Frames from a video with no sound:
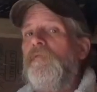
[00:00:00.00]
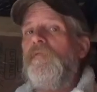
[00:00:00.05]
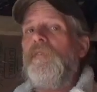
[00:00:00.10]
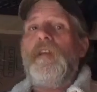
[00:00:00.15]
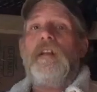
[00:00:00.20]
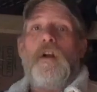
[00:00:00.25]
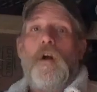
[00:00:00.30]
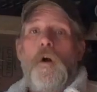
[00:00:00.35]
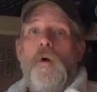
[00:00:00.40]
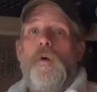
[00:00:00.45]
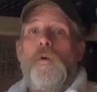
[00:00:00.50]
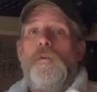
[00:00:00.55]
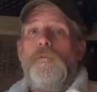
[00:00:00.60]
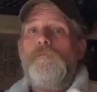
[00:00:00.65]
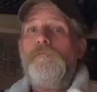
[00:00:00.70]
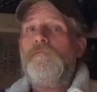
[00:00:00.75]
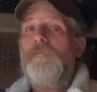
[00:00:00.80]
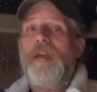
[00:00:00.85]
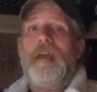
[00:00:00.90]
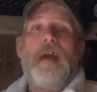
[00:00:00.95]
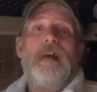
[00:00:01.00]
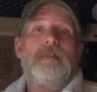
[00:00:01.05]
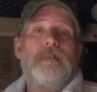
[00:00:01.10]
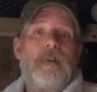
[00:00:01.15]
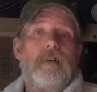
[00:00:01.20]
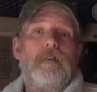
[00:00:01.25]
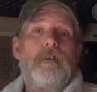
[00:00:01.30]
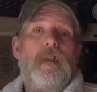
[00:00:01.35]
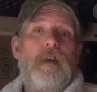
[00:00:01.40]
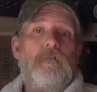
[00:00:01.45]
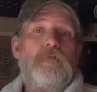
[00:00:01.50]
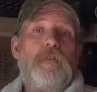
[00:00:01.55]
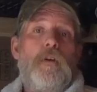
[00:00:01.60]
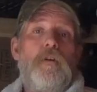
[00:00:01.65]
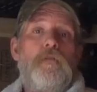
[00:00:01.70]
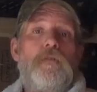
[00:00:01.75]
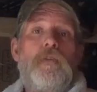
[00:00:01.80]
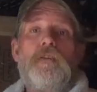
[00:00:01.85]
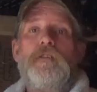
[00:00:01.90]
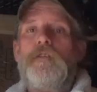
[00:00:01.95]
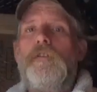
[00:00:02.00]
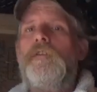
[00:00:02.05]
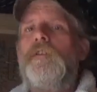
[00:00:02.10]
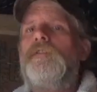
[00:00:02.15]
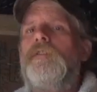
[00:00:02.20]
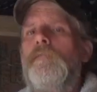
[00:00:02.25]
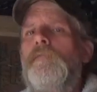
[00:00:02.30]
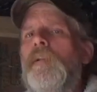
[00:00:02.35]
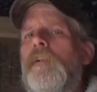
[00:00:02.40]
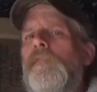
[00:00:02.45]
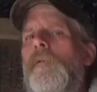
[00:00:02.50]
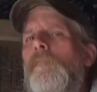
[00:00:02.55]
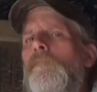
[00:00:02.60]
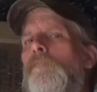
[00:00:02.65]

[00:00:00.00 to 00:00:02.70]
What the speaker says: in a hole, you got dirt left over. So there's a bit of a